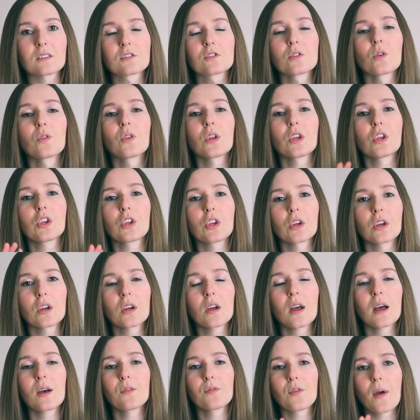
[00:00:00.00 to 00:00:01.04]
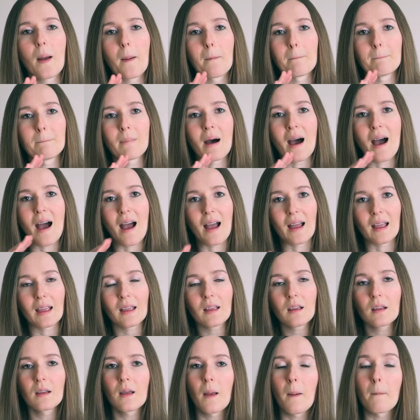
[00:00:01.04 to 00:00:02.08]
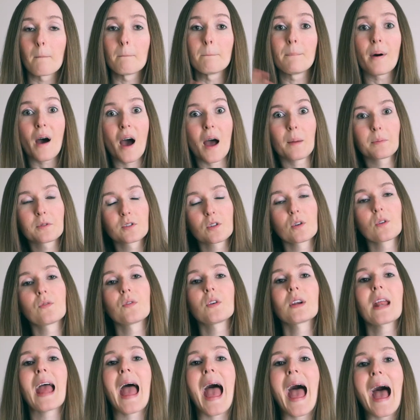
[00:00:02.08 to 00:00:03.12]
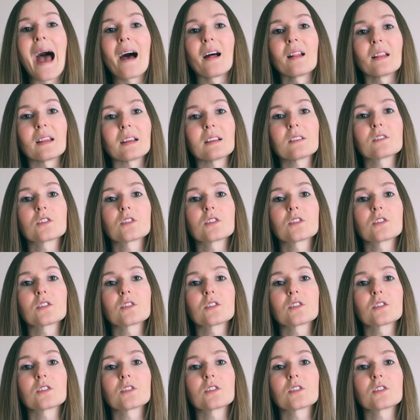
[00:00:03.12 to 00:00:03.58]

So the y of my bops over to alley.